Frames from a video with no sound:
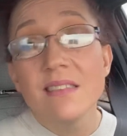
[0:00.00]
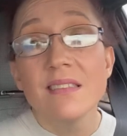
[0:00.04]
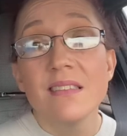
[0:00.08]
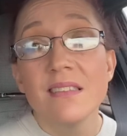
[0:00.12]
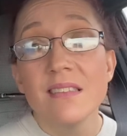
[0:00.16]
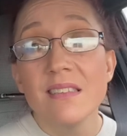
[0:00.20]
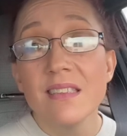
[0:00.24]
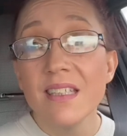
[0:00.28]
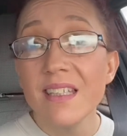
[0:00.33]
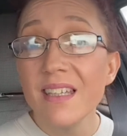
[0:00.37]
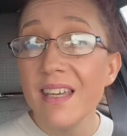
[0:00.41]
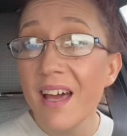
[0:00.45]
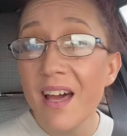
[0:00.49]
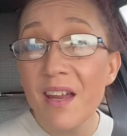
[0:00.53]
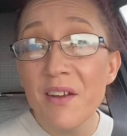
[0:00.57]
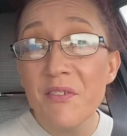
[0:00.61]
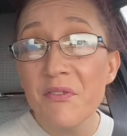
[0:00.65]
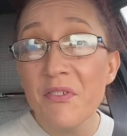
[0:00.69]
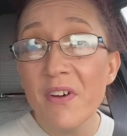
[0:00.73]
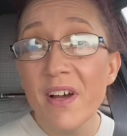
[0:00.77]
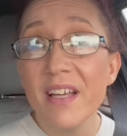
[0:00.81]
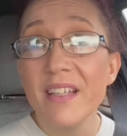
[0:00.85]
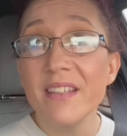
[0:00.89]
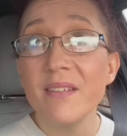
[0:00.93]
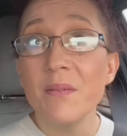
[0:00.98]
you gotta
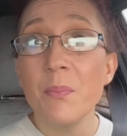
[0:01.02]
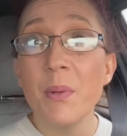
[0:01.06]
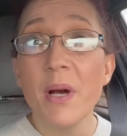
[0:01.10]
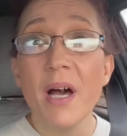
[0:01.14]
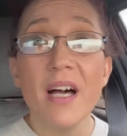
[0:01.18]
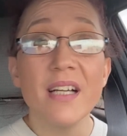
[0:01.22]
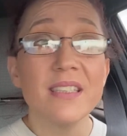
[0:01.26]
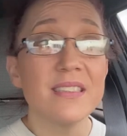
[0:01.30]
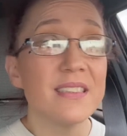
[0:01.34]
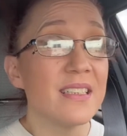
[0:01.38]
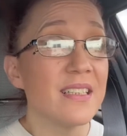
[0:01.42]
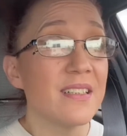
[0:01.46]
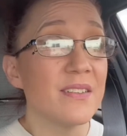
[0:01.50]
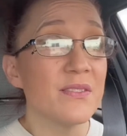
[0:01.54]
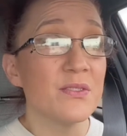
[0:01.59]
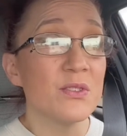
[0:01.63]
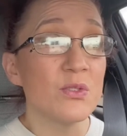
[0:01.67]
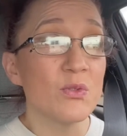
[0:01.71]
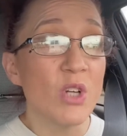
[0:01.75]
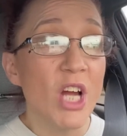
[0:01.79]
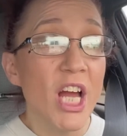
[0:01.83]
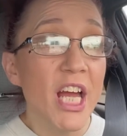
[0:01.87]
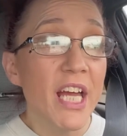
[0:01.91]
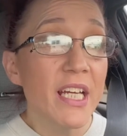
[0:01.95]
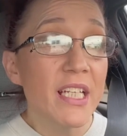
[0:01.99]
find the positives,
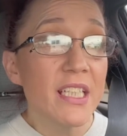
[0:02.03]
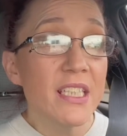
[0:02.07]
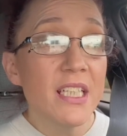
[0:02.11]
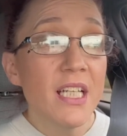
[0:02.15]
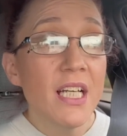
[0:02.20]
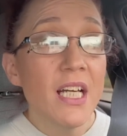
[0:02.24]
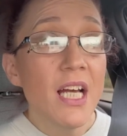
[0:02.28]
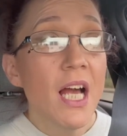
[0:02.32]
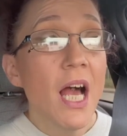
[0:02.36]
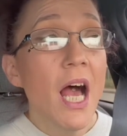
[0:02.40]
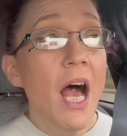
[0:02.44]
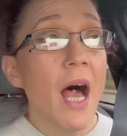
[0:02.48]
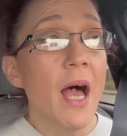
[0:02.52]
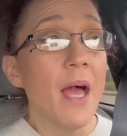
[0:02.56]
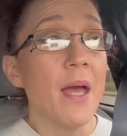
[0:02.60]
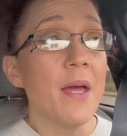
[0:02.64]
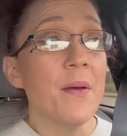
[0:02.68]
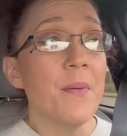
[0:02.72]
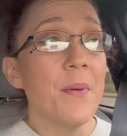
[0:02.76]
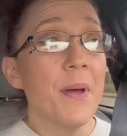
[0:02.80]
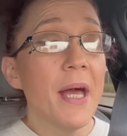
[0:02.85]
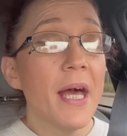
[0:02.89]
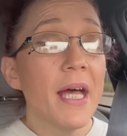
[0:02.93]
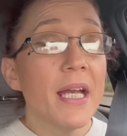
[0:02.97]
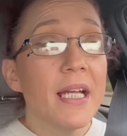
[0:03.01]
right? I
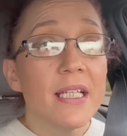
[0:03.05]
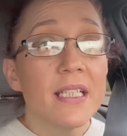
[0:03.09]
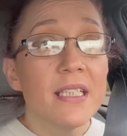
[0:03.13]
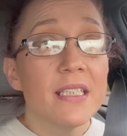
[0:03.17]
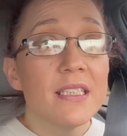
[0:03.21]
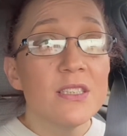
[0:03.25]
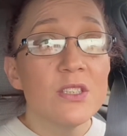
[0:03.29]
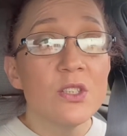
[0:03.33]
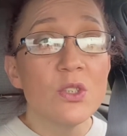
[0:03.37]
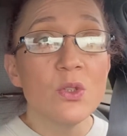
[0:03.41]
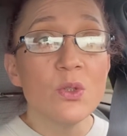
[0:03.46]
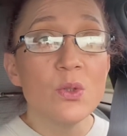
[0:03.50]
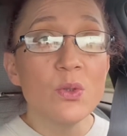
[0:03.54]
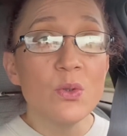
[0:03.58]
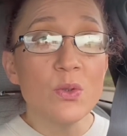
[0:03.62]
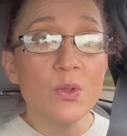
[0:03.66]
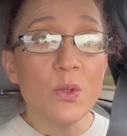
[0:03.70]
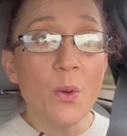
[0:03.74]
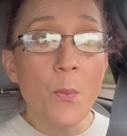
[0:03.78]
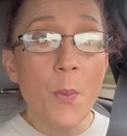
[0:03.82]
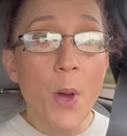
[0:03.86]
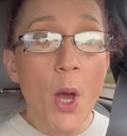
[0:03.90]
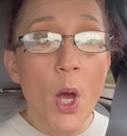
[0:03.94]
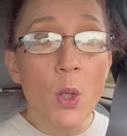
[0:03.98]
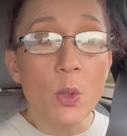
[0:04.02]
am headed to
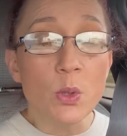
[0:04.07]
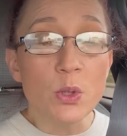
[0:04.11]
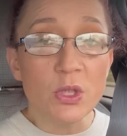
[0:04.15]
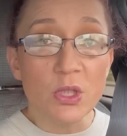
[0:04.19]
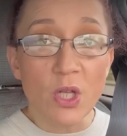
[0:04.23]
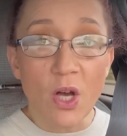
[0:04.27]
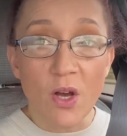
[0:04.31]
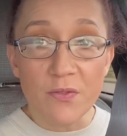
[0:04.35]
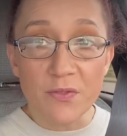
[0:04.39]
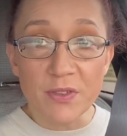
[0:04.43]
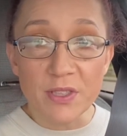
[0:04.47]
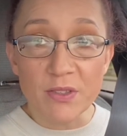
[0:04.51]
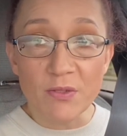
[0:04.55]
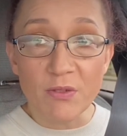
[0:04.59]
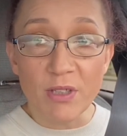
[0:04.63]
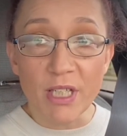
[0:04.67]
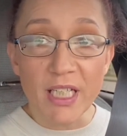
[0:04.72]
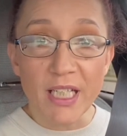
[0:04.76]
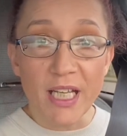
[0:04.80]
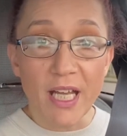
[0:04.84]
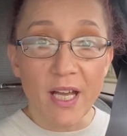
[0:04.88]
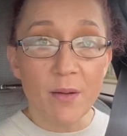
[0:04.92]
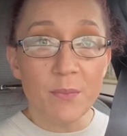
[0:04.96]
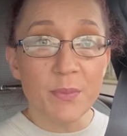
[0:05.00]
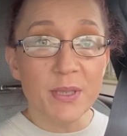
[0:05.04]
the post office right
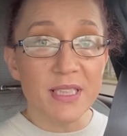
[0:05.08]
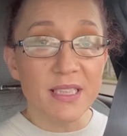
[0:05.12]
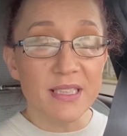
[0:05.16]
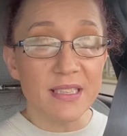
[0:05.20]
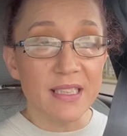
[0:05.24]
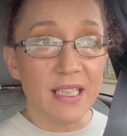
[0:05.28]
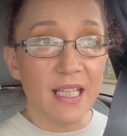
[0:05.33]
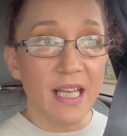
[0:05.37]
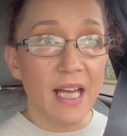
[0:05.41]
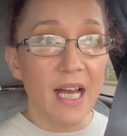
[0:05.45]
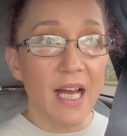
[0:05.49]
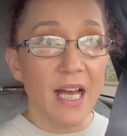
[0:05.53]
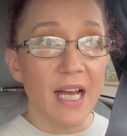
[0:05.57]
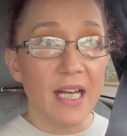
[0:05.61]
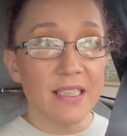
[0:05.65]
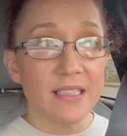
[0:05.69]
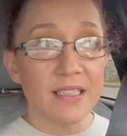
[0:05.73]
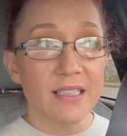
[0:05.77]
now because I got